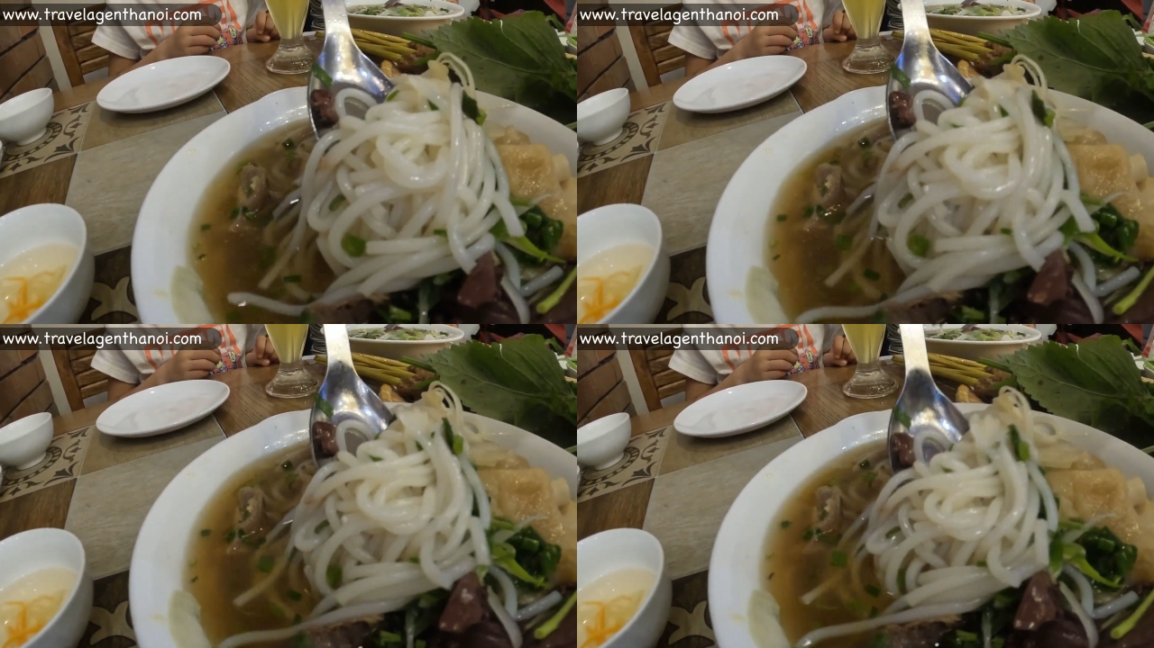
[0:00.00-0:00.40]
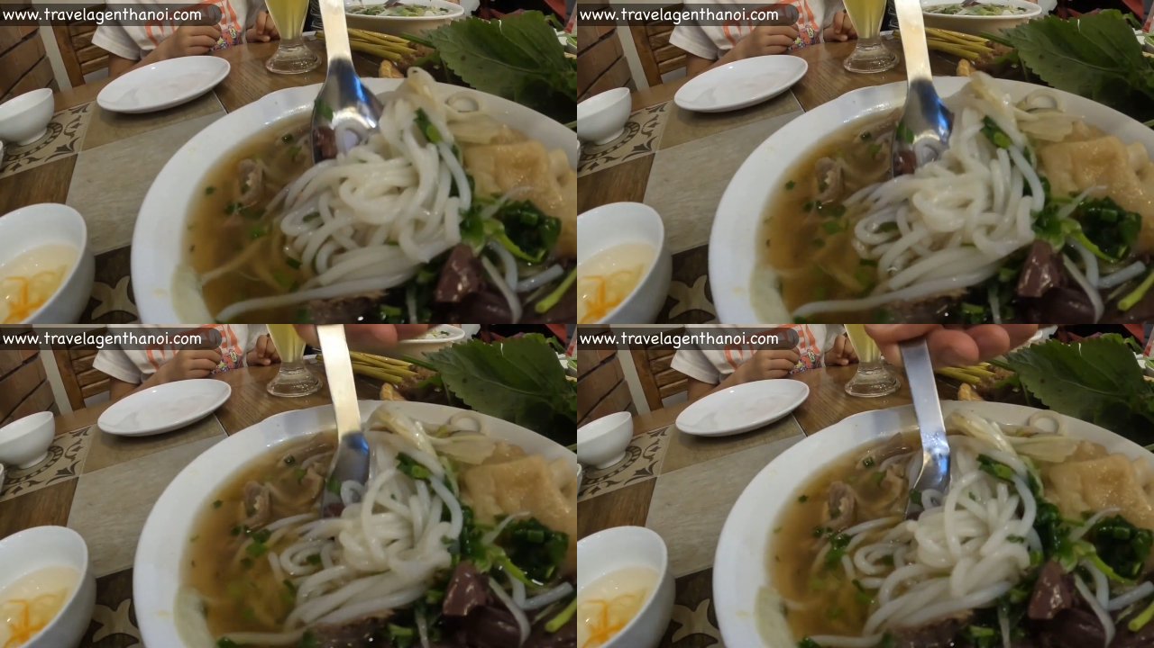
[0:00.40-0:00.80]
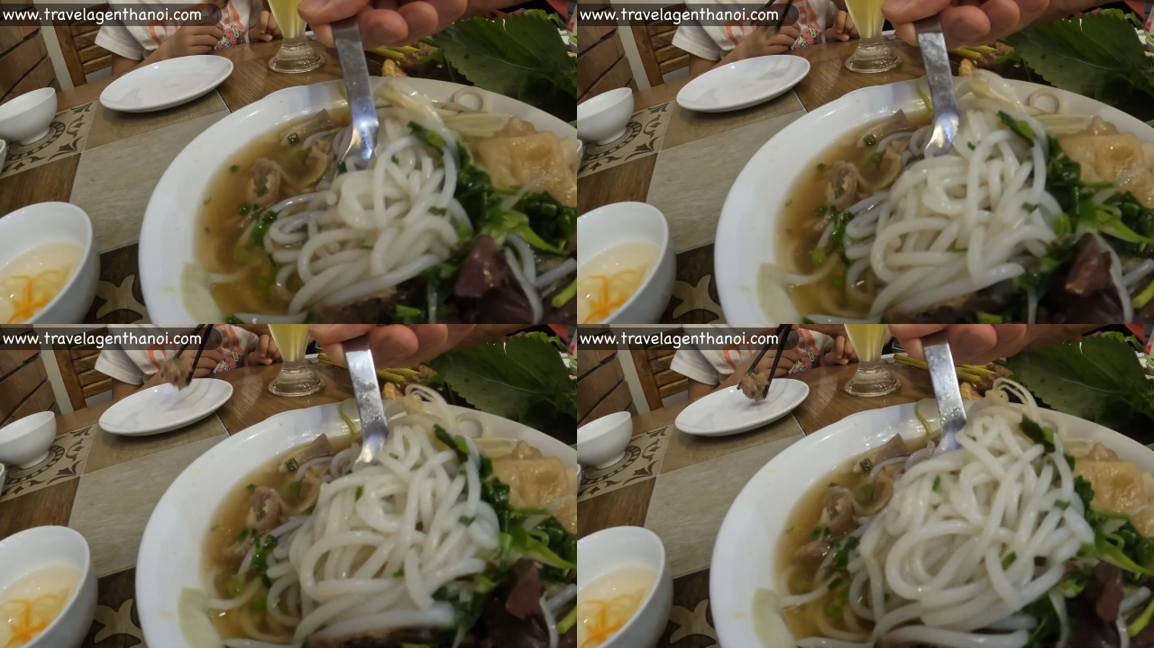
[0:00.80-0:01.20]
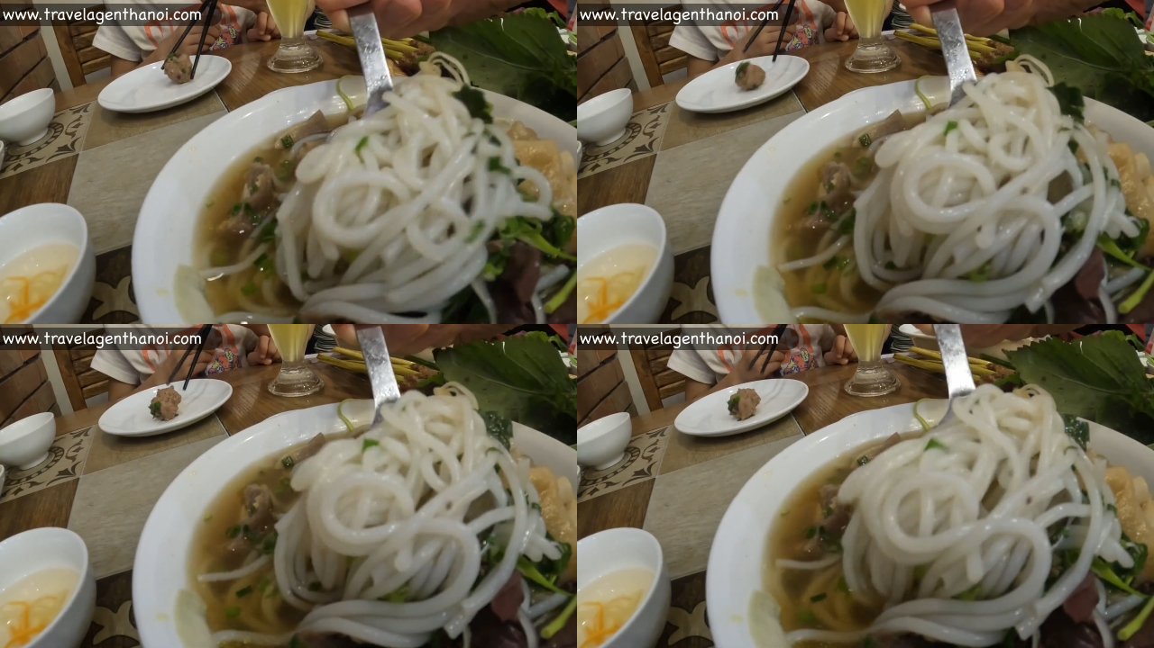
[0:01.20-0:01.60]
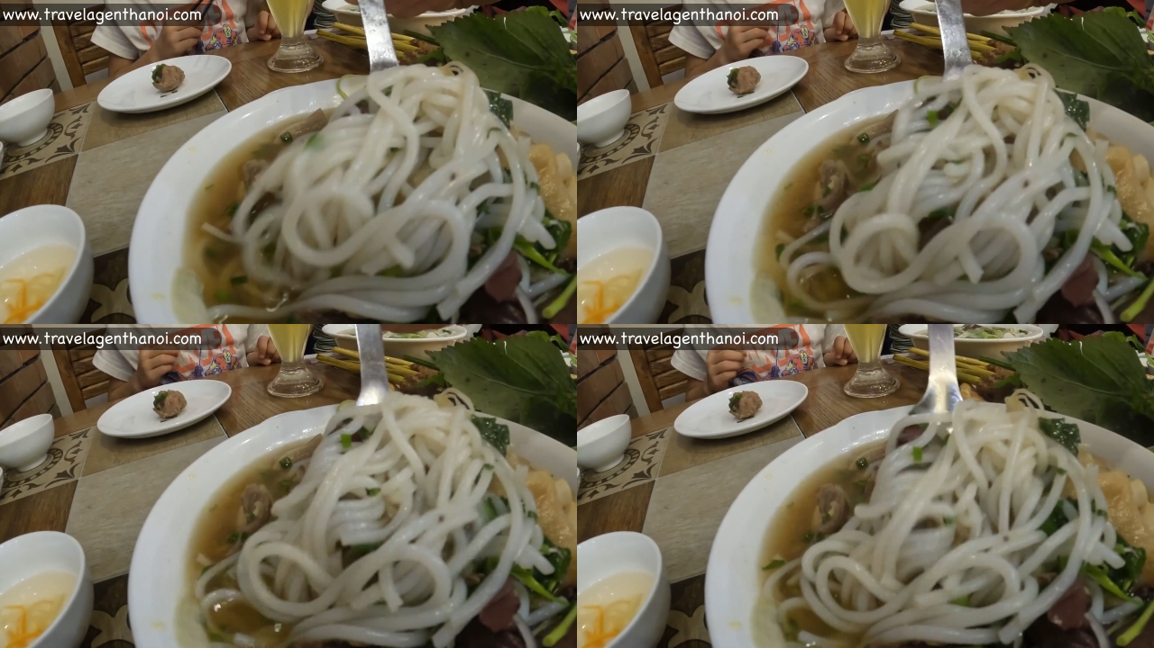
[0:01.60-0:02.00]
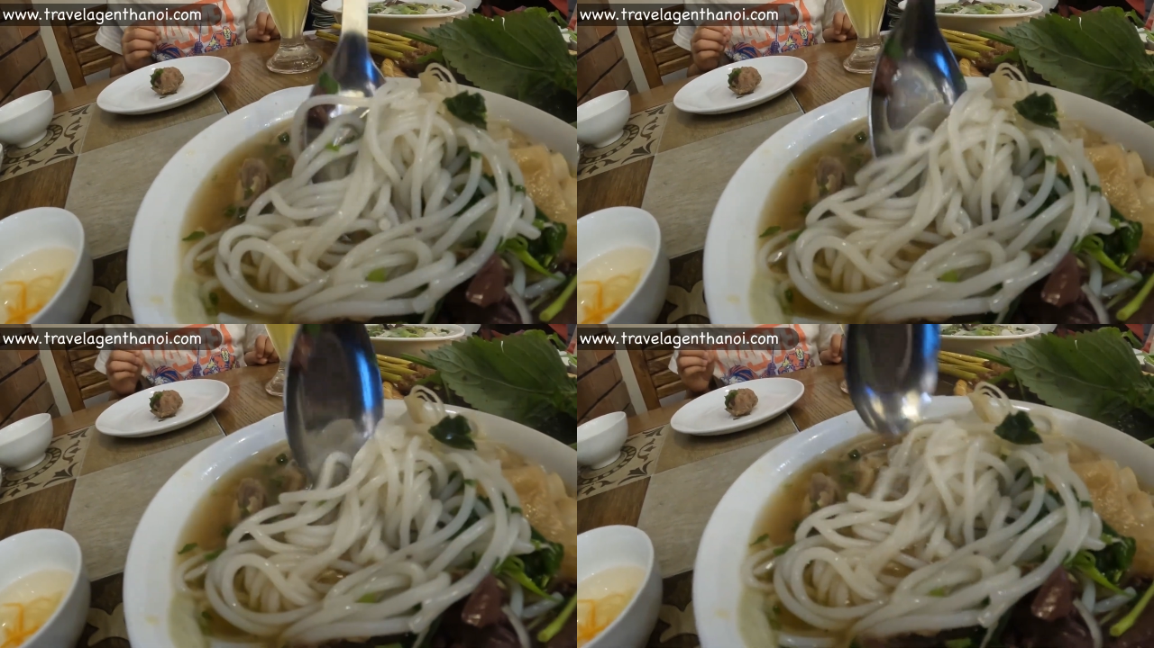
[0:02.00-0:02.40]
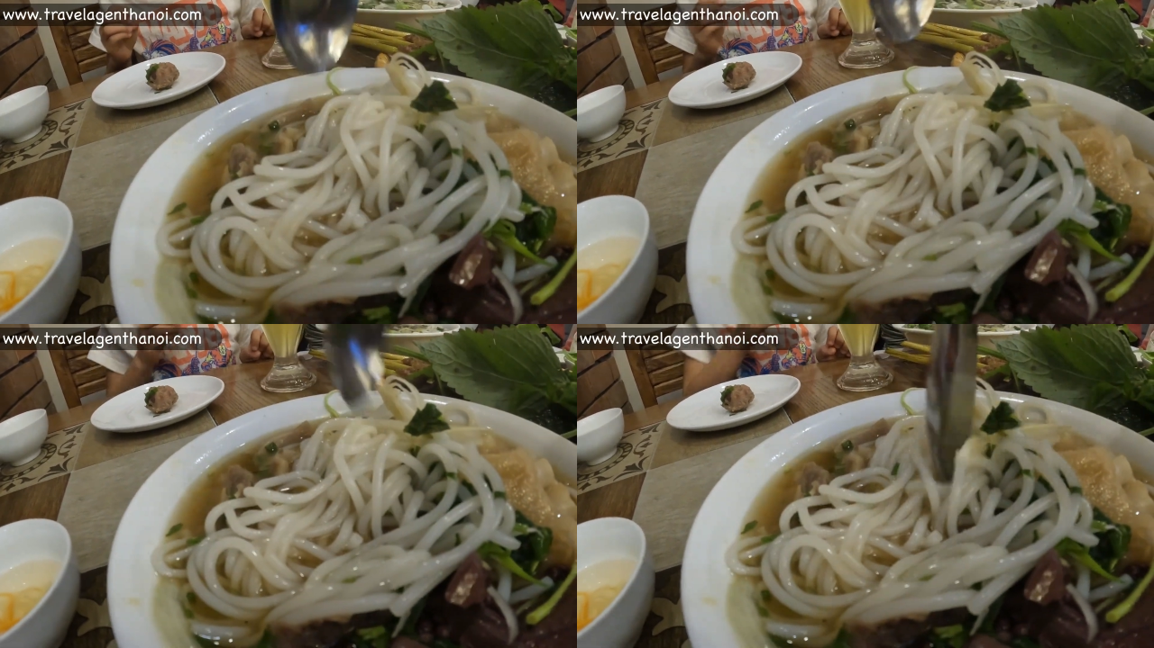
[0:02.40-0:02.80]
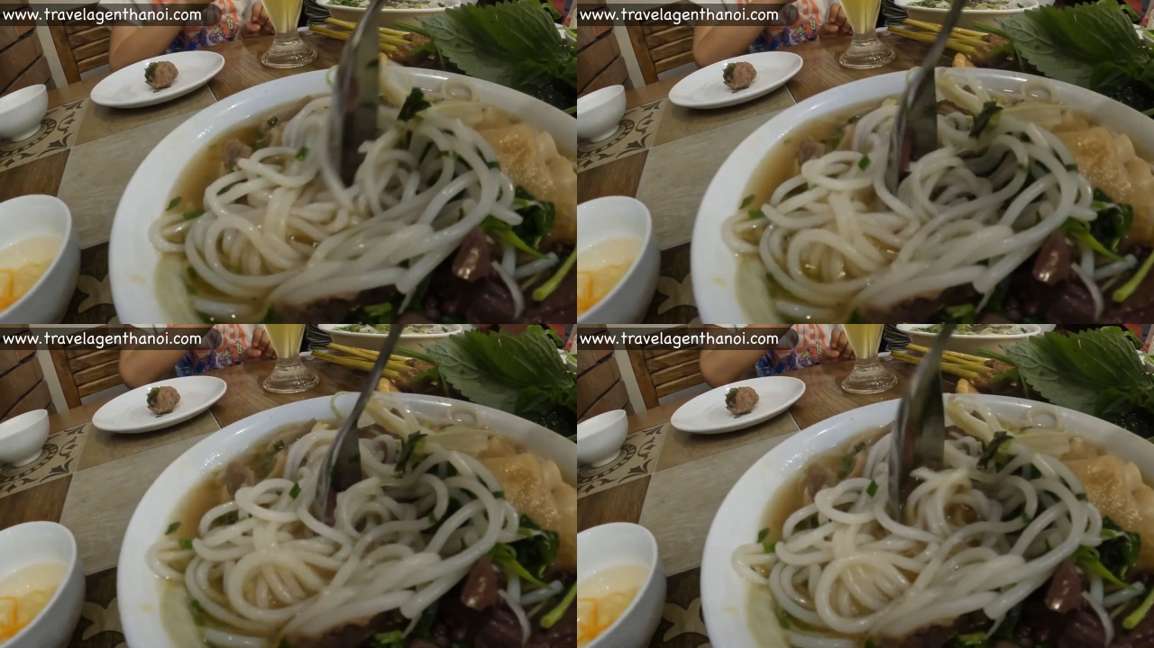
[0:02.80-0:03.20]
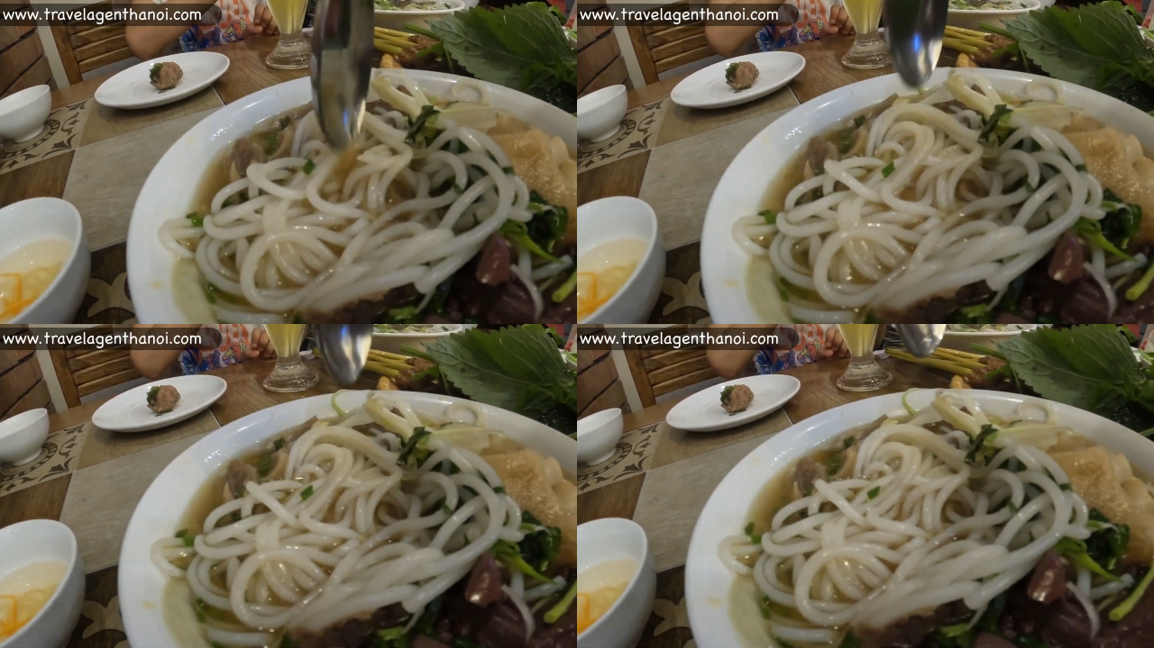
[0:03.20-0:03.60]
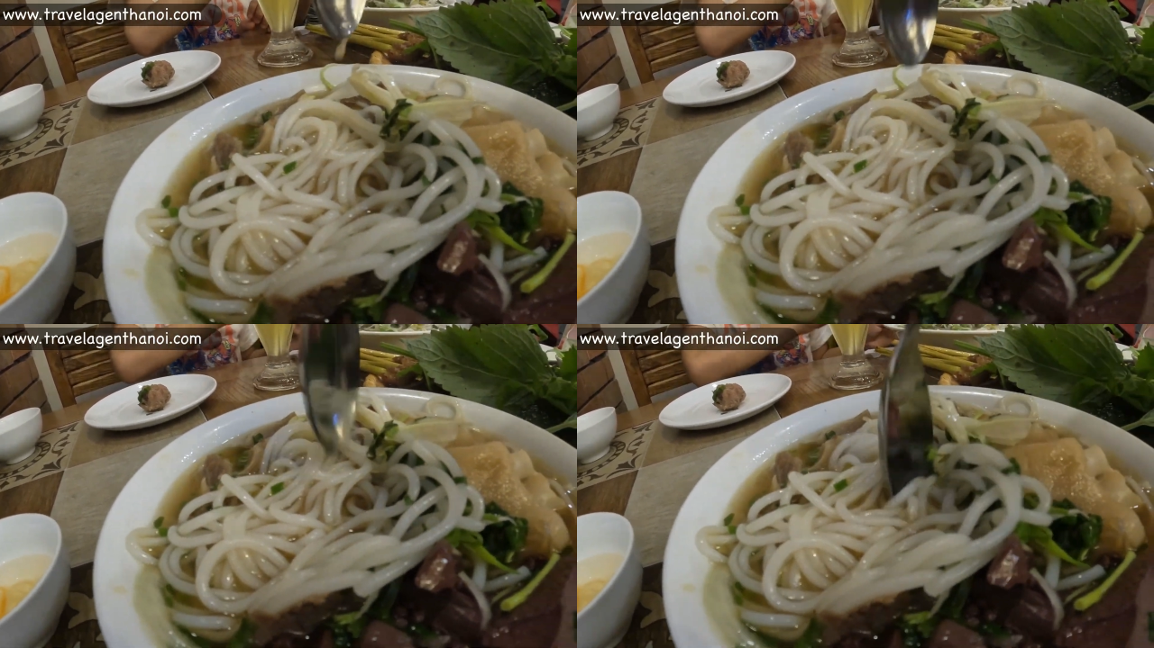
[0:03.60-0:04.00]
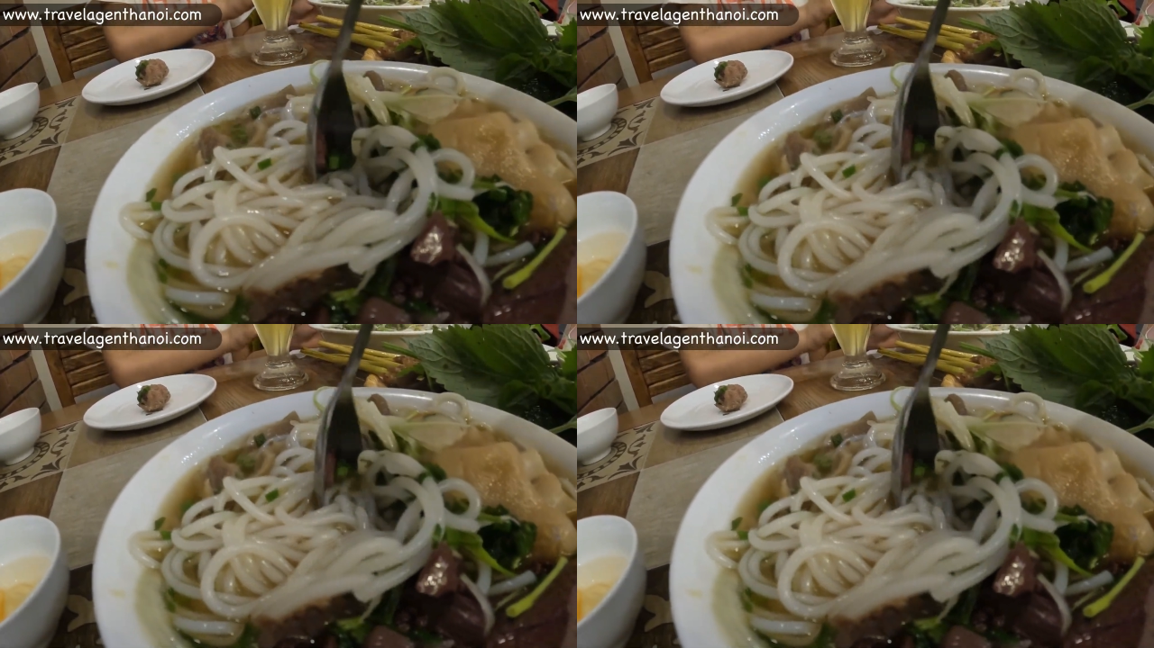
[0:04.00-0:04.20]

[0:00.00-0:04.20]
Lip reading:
(no speaker visible)